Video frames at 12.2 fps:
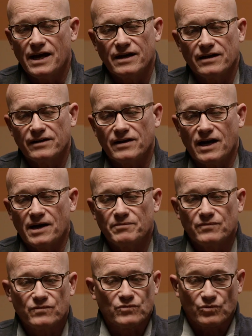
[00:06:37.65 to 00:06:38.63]
and
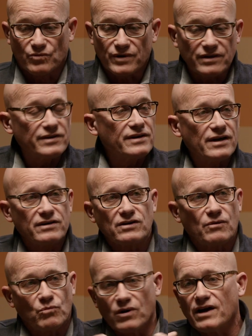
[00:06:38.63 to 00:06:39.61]

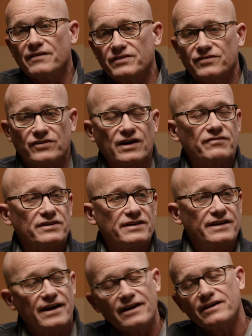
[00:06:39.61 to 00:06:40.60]
what I've discovered
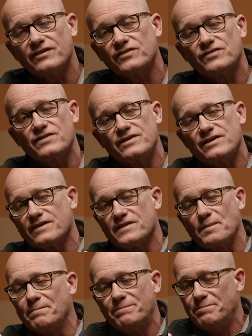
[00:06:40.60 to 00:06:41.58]
today is
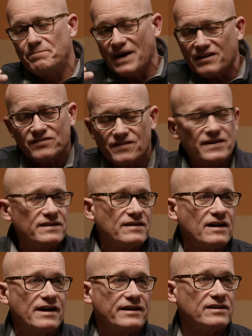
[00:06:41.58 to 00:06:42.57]
the best thing that
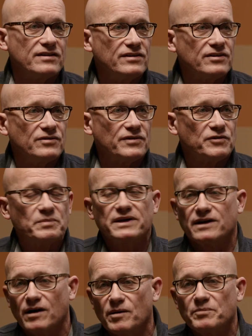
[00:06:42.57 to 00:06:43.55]
I can do is
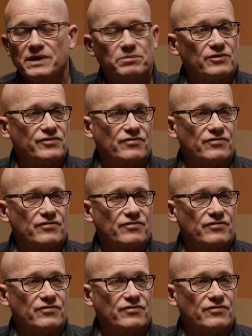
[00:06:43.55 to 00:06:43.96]
become people's